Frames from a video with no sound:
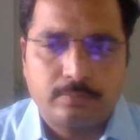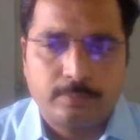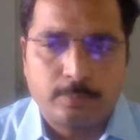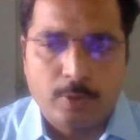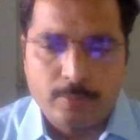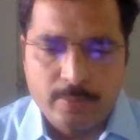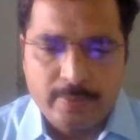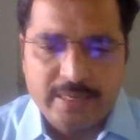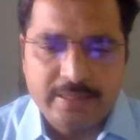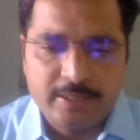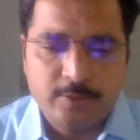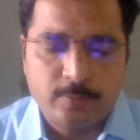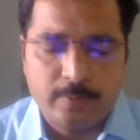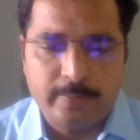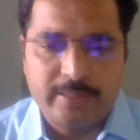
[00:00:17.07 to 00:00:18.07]
Probably
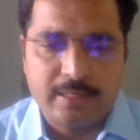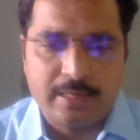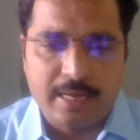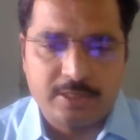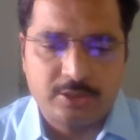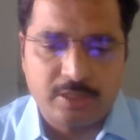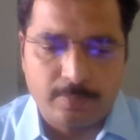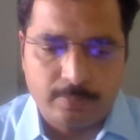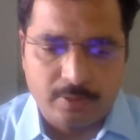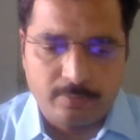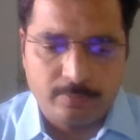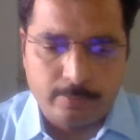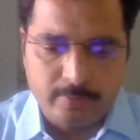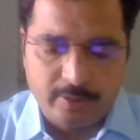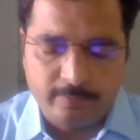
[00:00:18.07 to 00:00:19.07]
this will be the last chapter
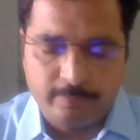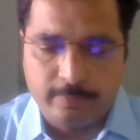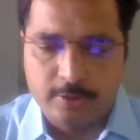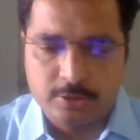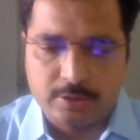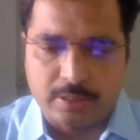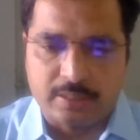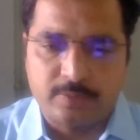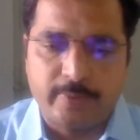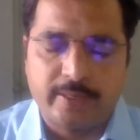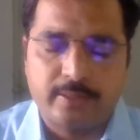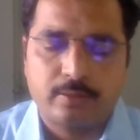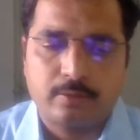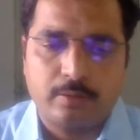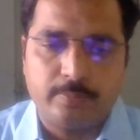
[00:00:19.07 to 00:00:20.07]
from the first
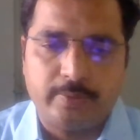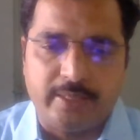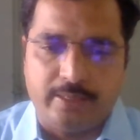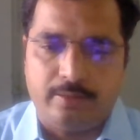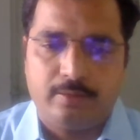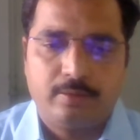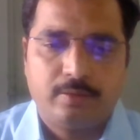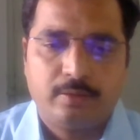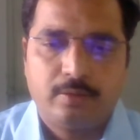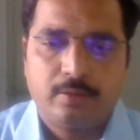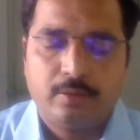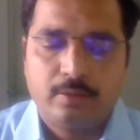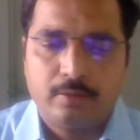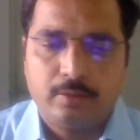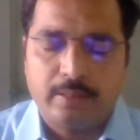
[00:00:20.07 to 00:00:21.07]
aspect of the
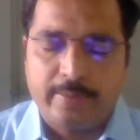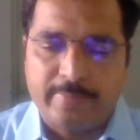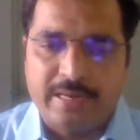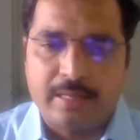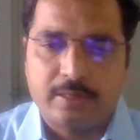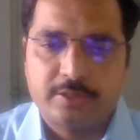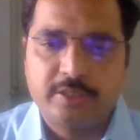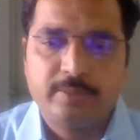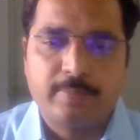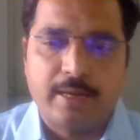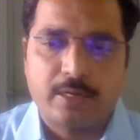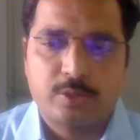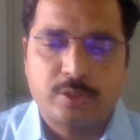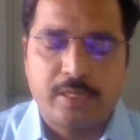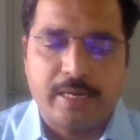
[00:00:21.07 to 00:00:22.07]
Mlrc,
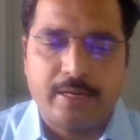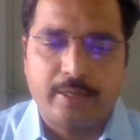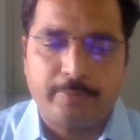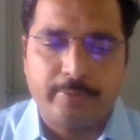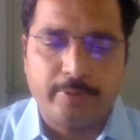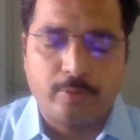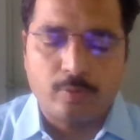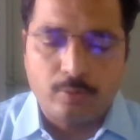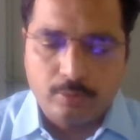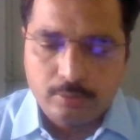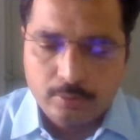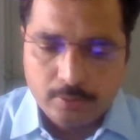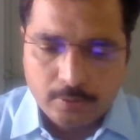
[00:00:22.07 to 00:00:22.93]
Maharashtra Land Revenue Code,